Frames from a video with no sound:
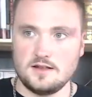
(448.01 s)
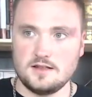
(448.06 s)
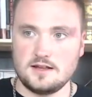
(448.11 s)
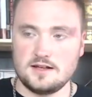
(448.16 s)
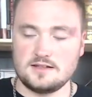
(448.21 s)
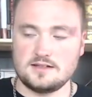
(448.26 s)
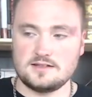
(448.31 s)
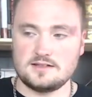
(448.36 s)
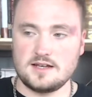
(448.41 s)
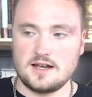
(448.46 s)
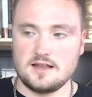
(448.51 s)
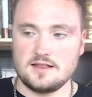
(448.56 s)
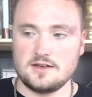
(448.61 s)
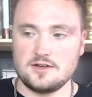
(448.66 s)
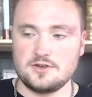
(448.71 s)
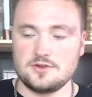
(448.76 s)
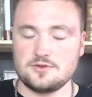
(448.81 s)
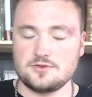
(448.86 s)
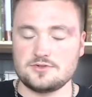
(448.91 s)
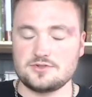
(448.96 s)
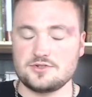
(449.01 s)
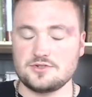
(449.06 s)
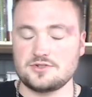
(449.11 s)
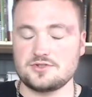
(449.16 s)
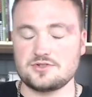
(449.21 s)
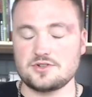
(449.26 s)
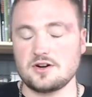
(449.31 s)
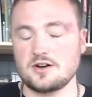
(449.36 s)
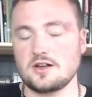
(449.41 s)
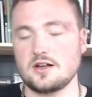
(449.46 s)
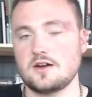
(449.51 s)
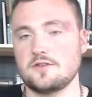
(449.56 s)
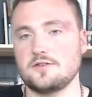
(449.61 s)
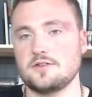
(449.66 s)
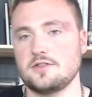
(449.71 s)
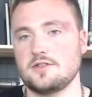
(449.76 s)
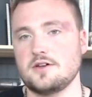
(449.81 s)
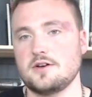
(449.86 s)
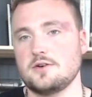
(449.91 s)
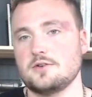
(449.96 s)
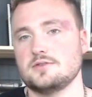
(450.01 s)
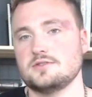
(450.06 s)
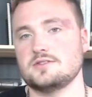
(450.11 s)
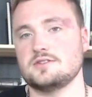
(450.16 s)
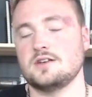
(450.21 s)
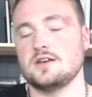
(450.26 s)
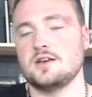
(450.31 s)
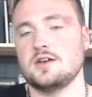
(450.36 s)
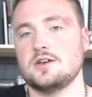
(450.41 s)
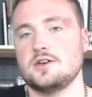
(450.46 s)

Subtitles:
Let's say that you're starting off with those.